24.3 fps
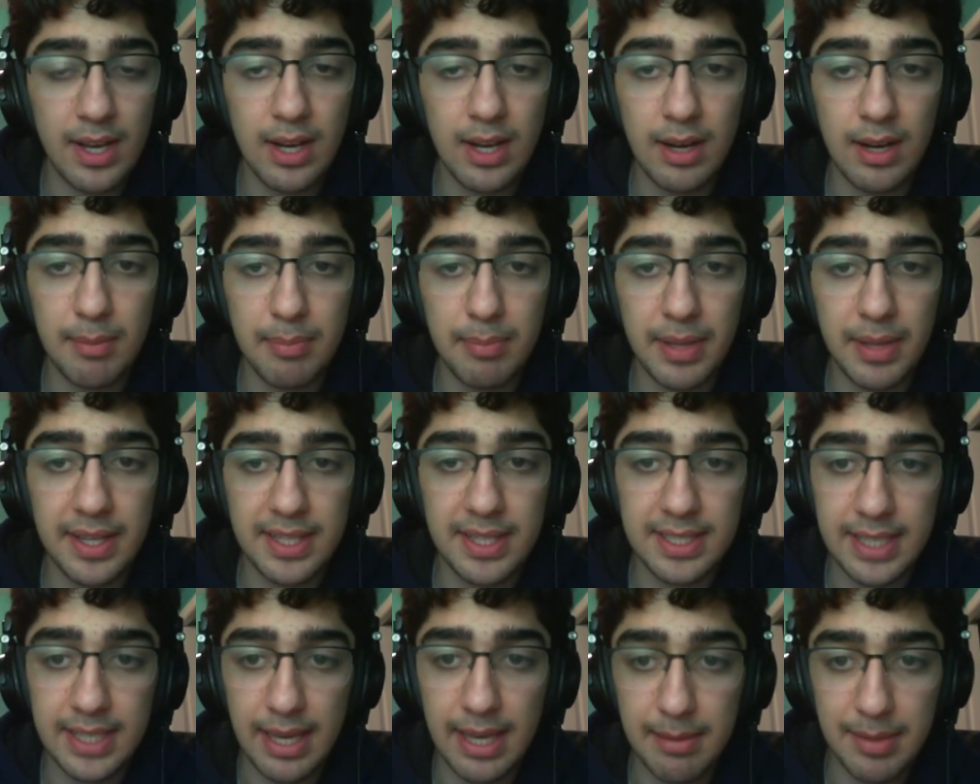play
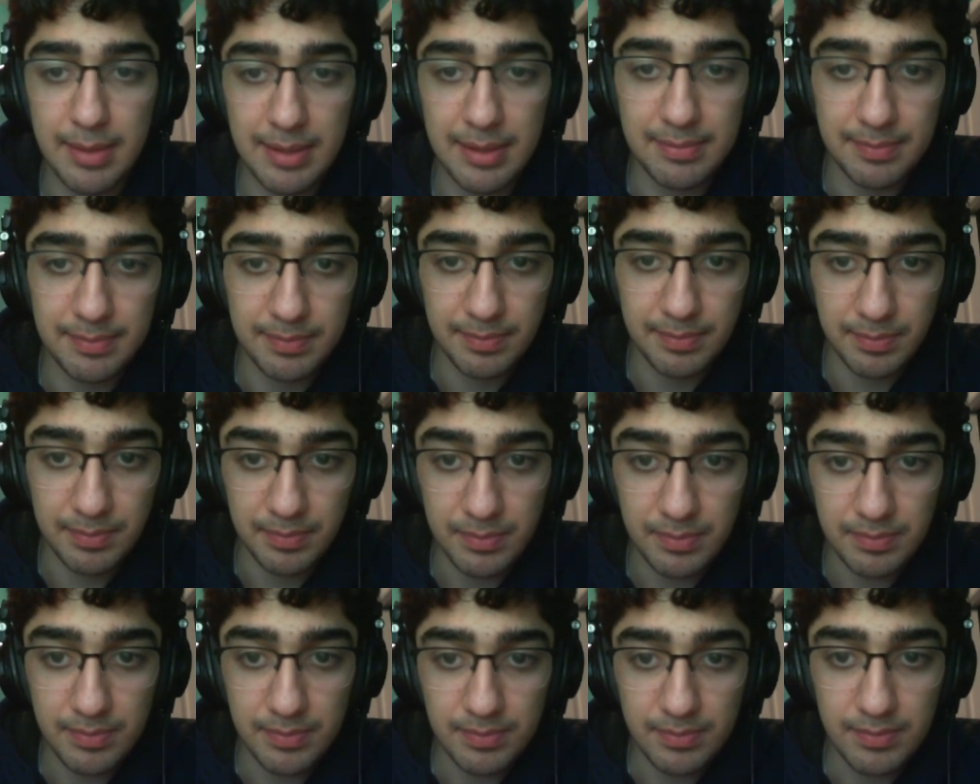this gambit.
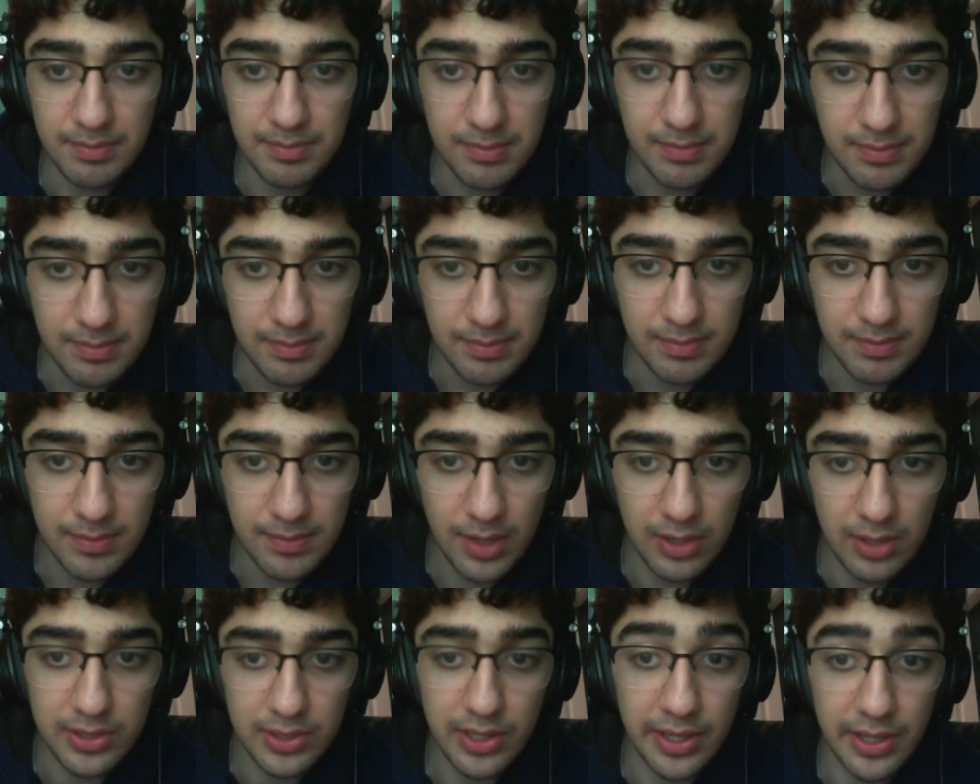
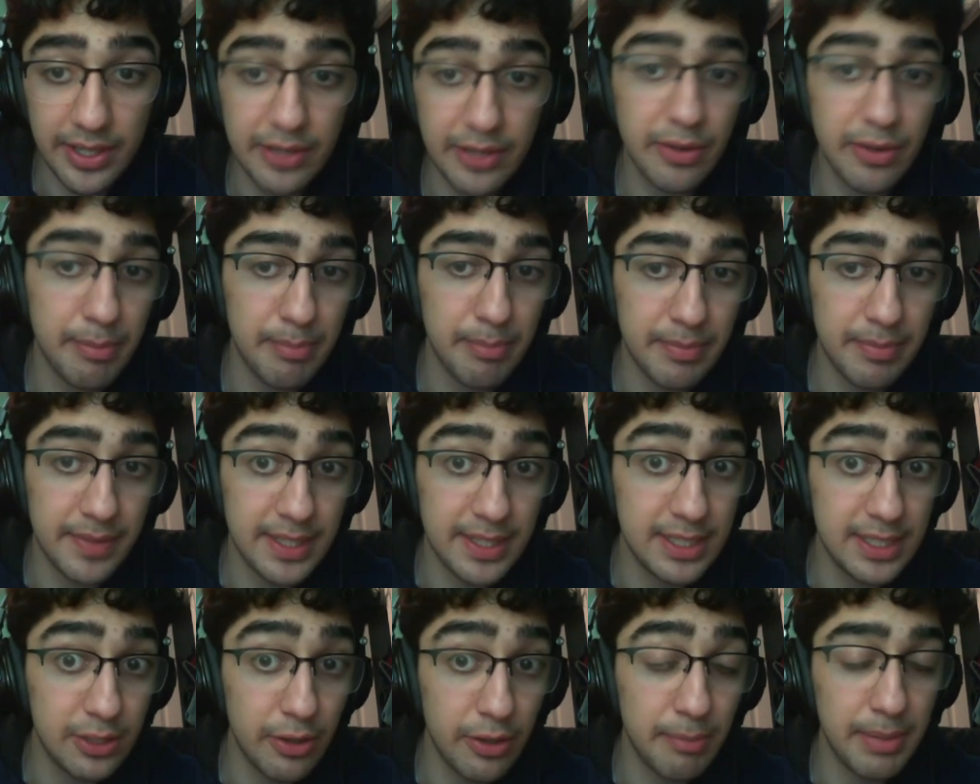Or sorry, you
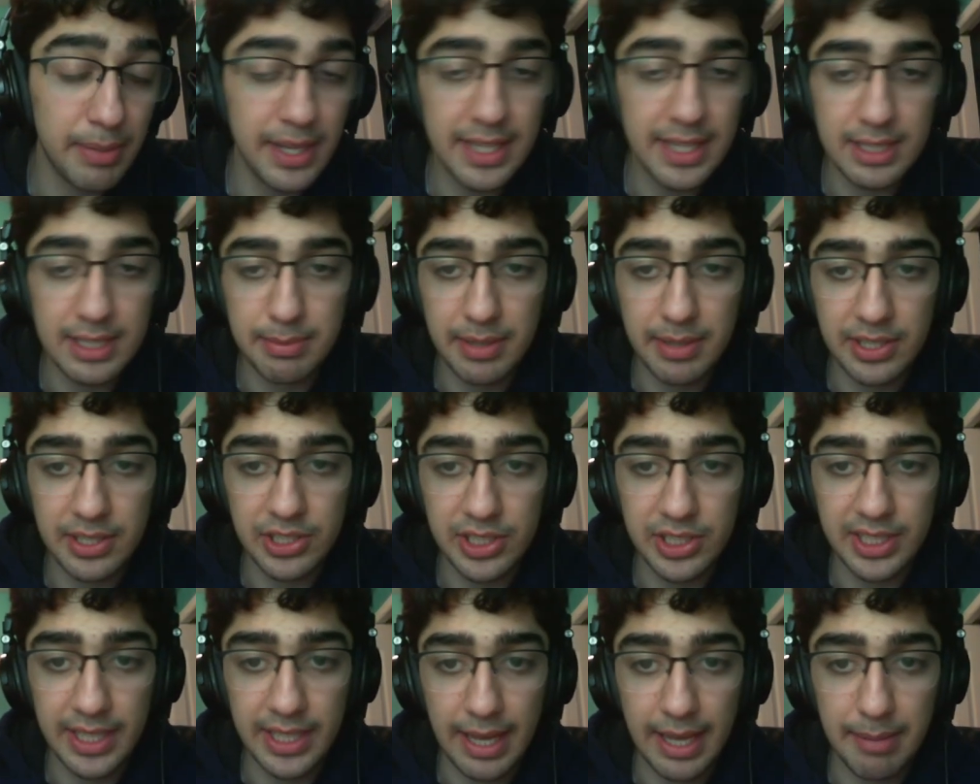can play this, but it's
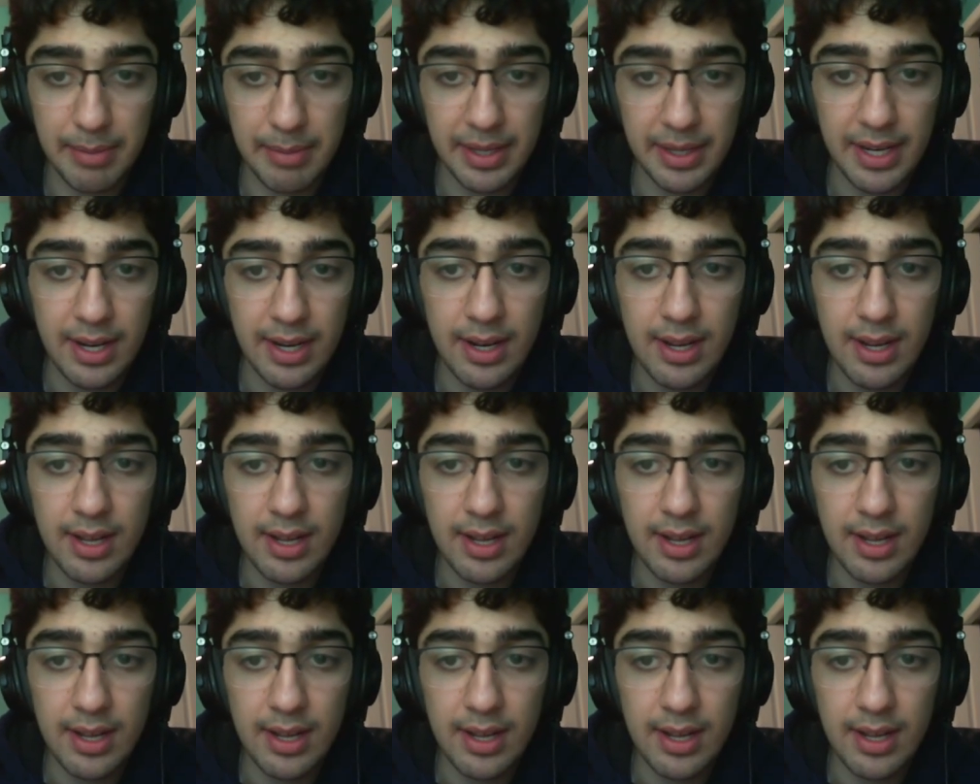just a gambit.